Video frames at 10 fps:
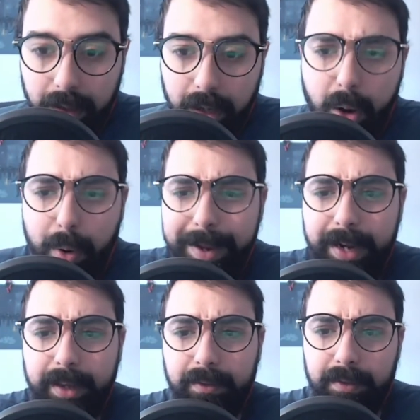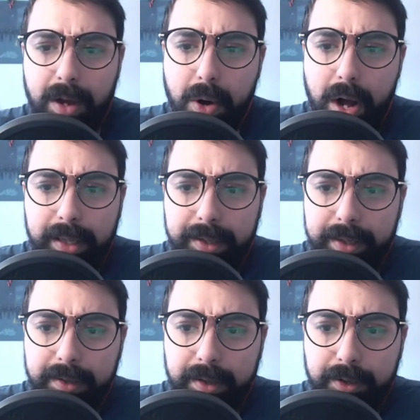Oh, I'm getting. Oh, Holly
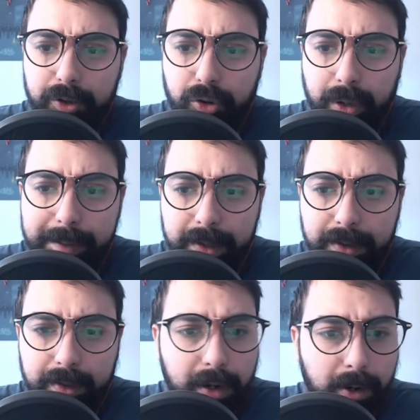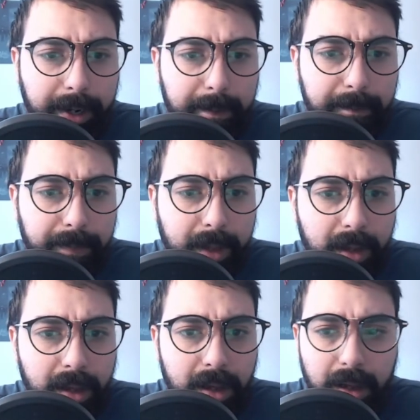says the stream is stuttering.
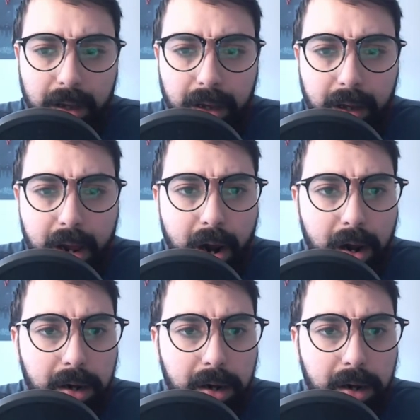Huh.